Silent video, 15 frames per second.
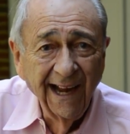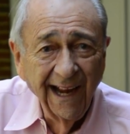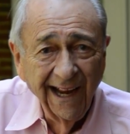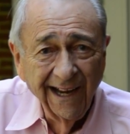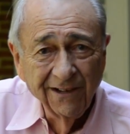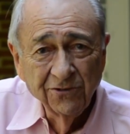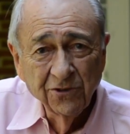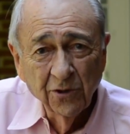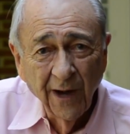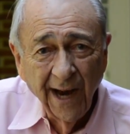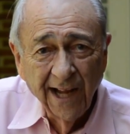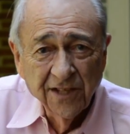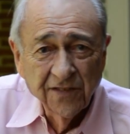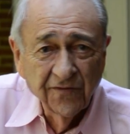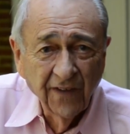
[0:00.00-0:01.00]
and
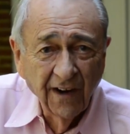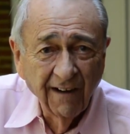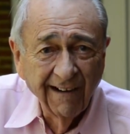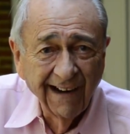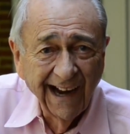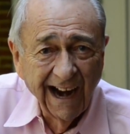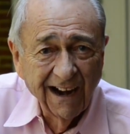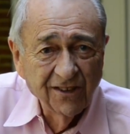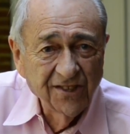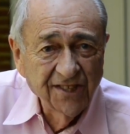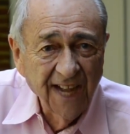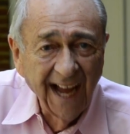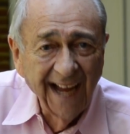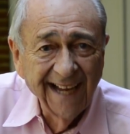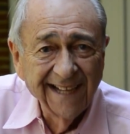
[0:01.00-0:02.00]
transferring our
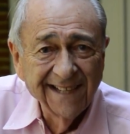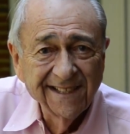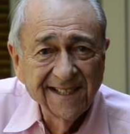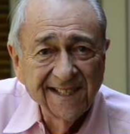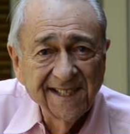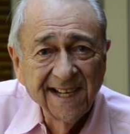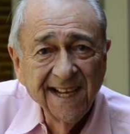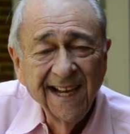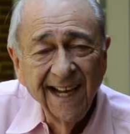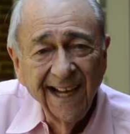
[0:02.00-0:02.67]
science